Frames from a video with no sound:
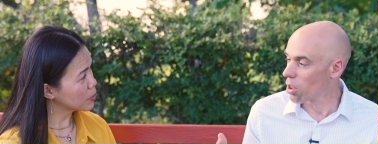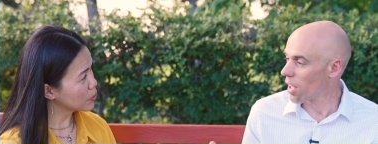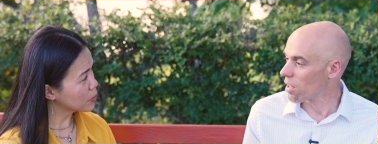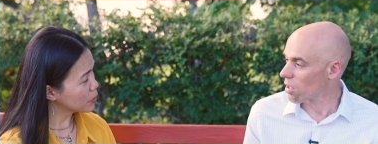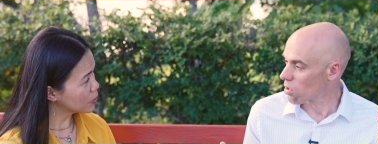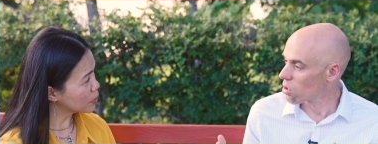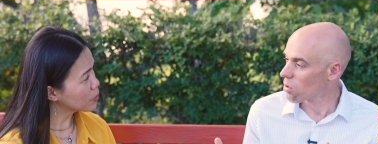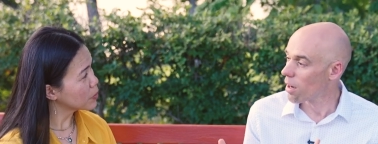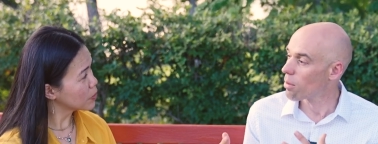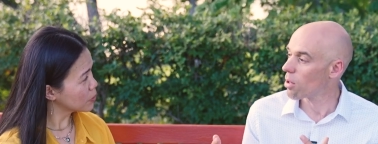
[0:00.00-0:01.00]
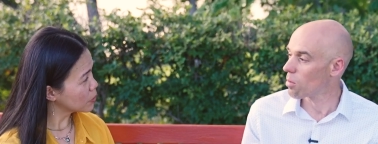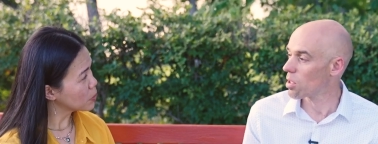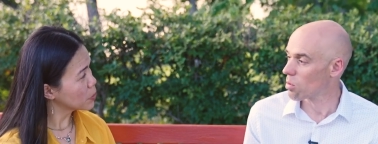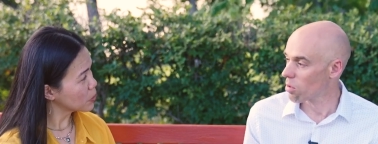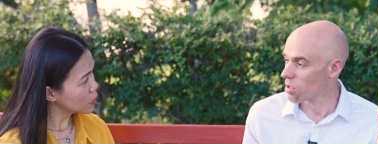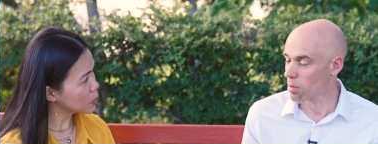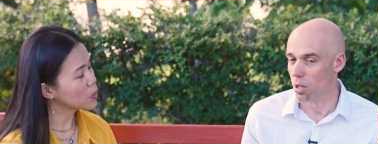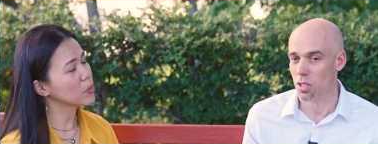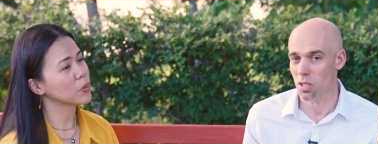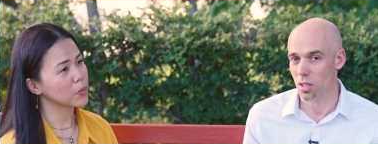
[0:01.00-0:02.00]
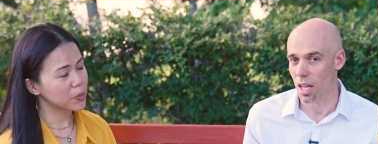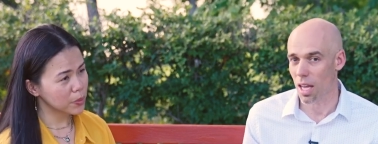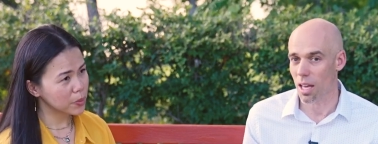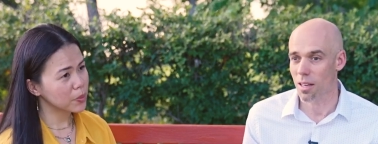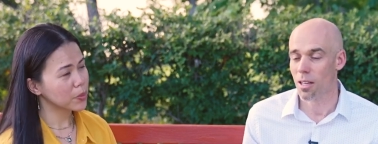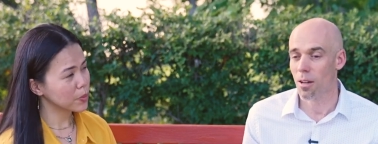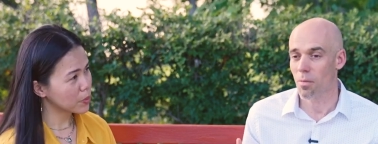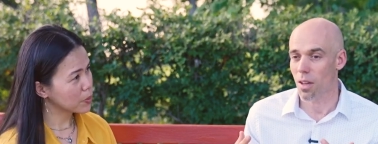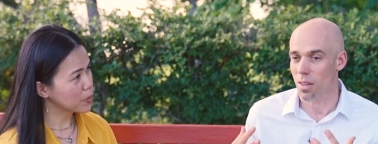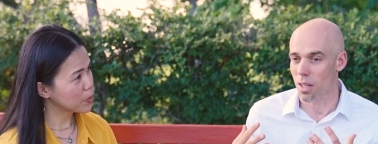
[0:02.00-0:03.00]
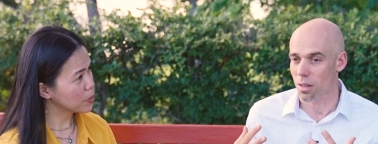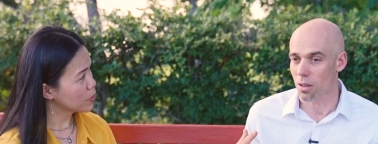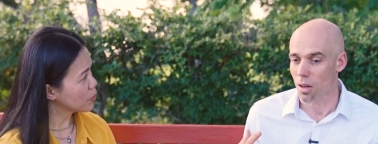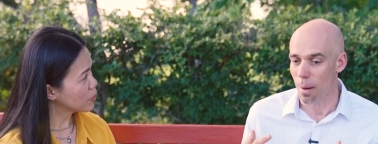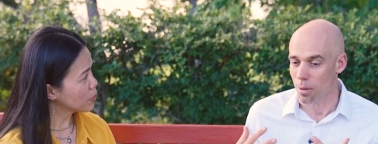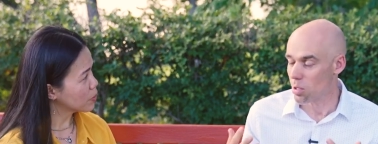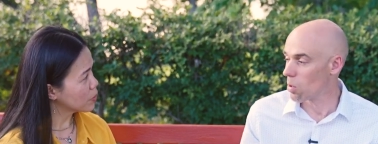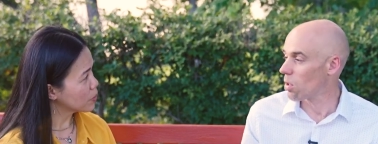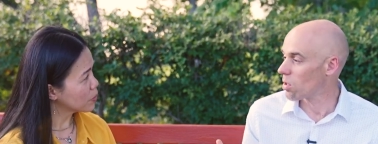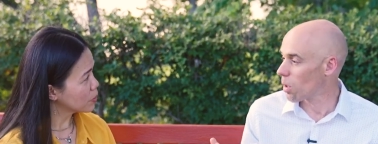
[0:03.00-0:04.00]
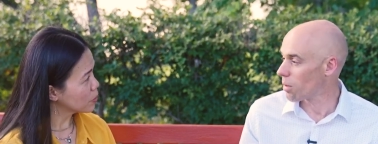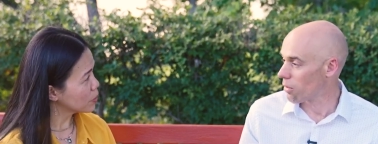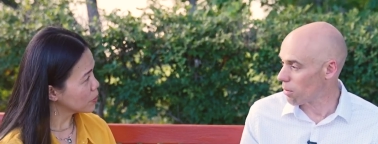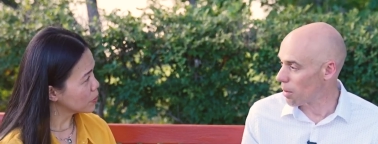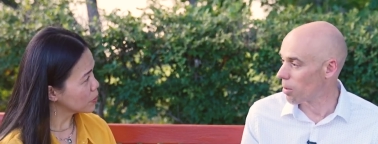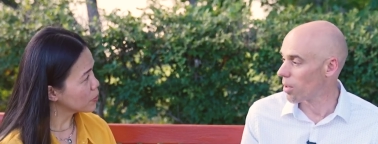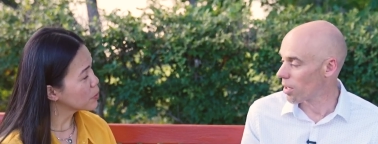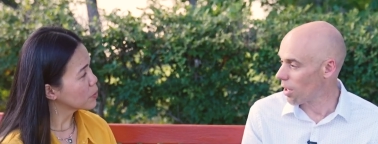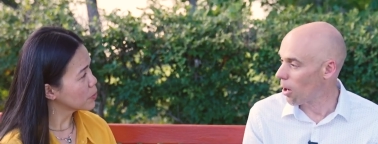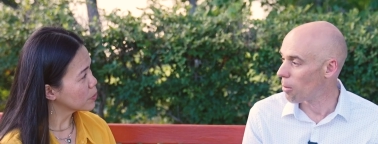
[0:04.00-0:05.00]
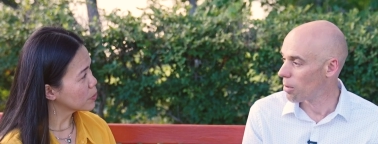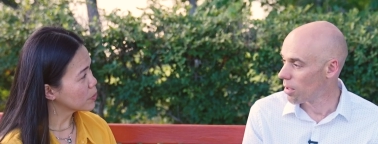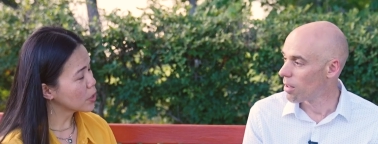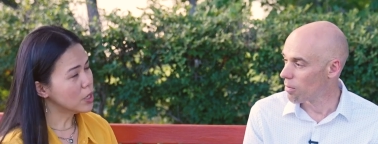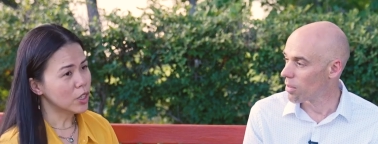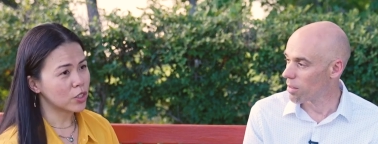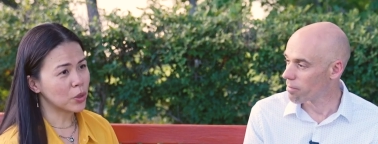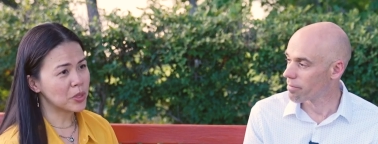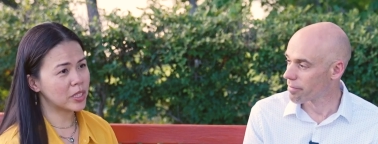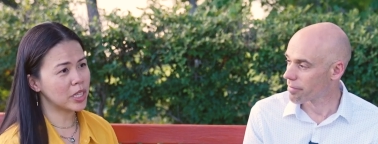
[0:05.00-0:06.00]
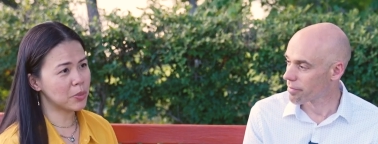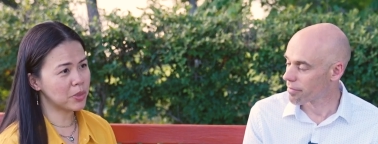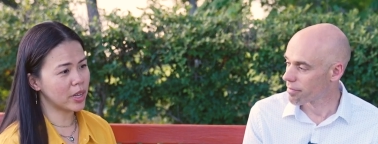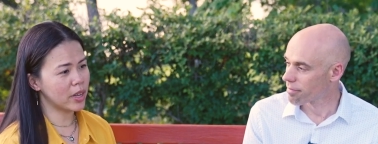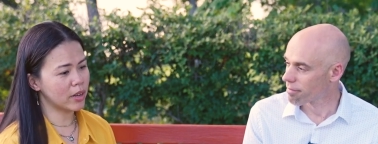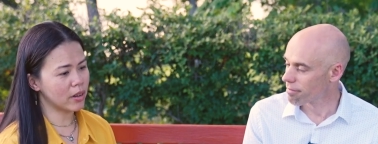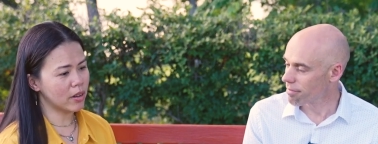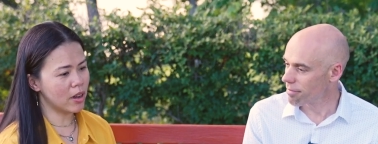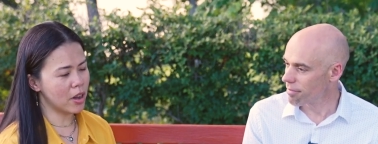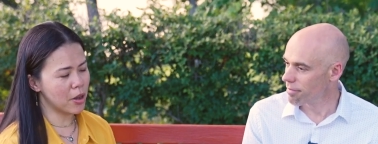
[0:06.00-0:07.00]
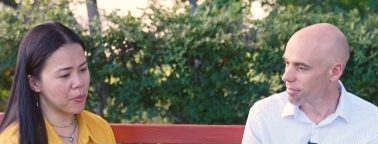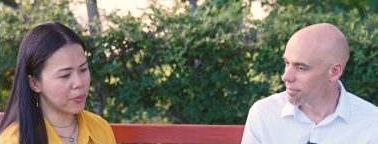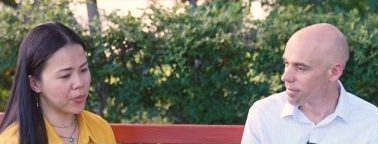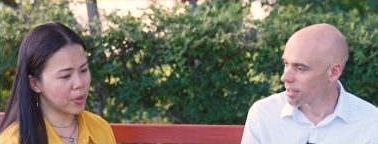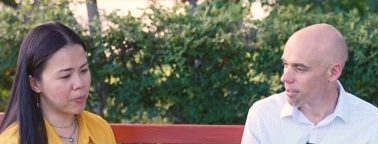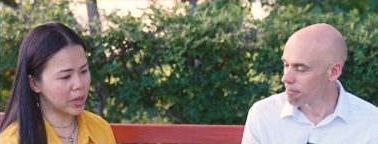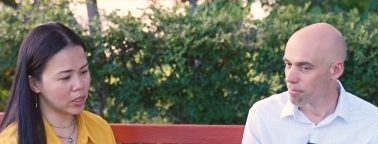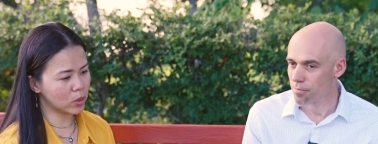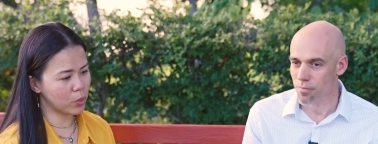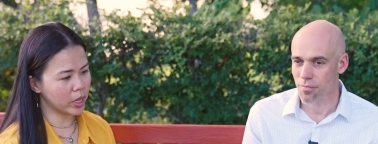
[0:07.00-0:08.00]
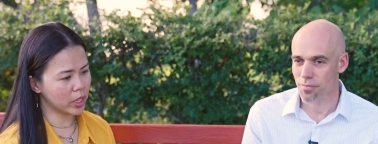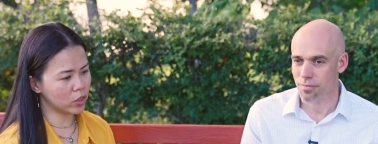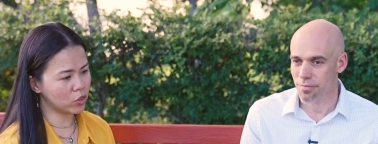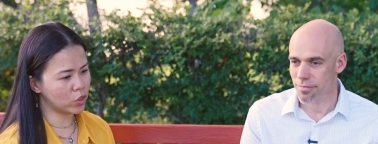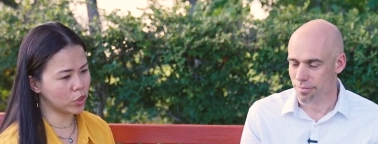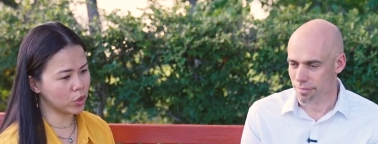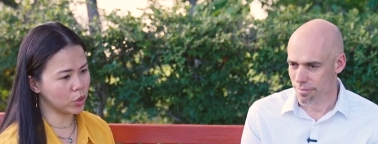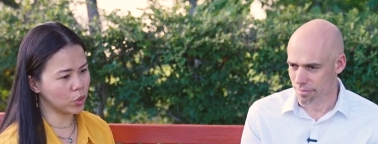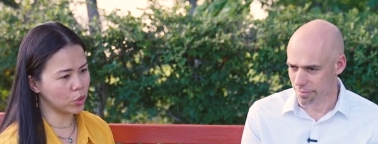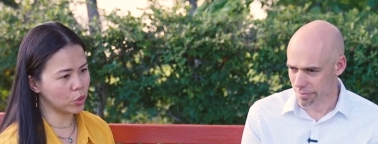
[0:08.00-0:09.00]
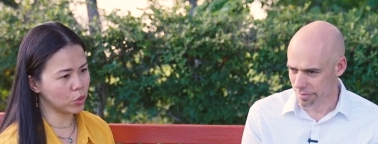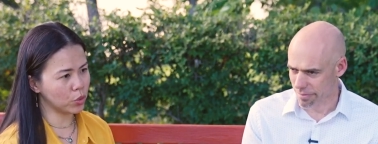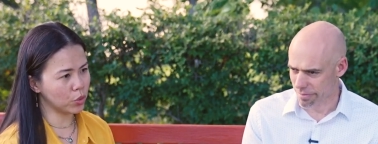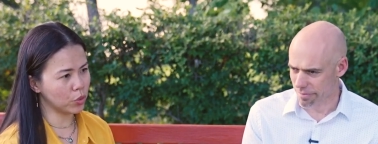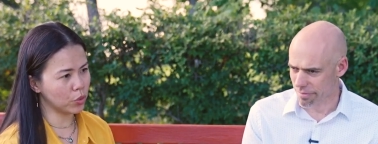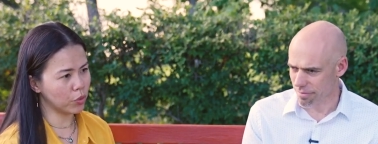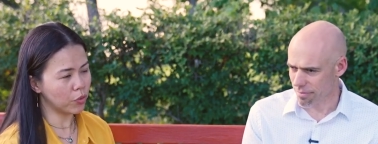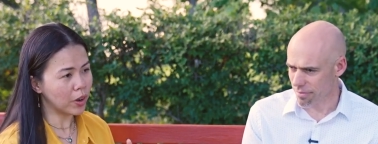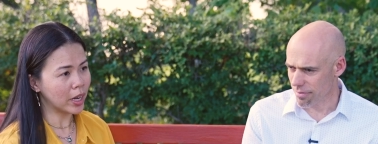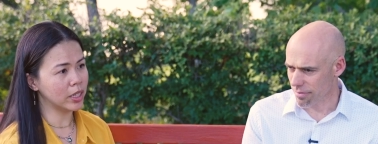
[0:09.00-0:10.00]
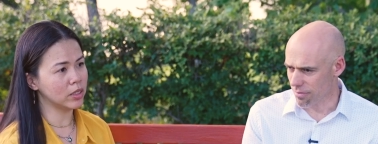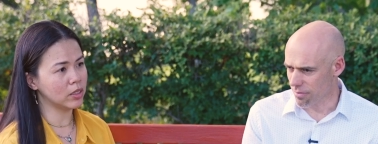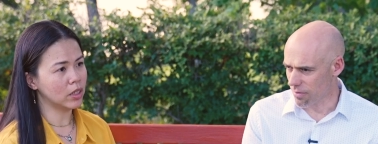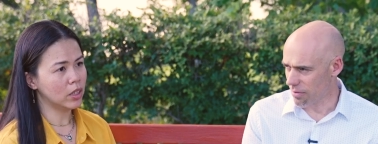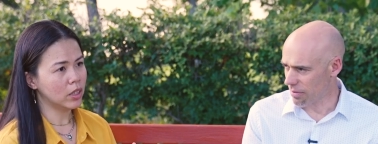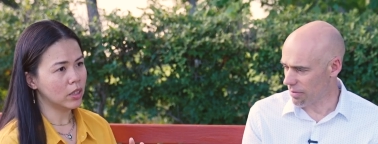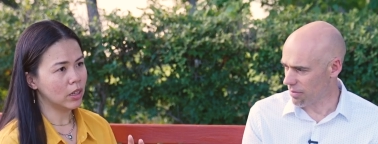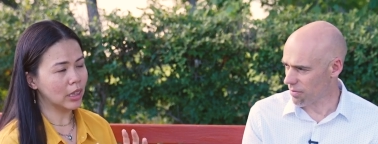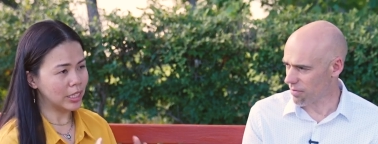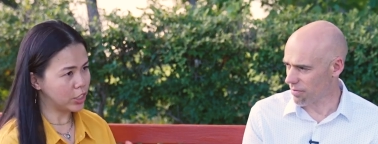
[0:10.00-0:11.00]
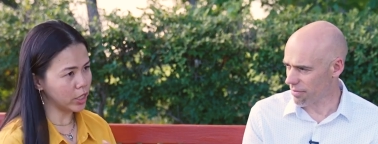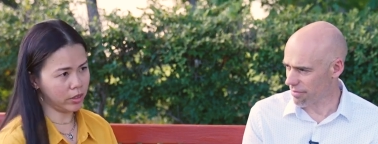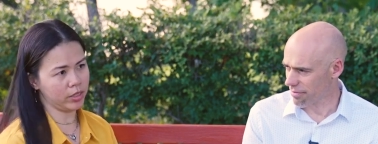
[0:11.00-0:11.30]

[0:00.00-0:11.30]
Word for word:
Speaker 1: things? Like just try to be a resource as much as you can. And then opportunities open up for people that can help.
Speaker 2: So it seems that um, the best way to find legit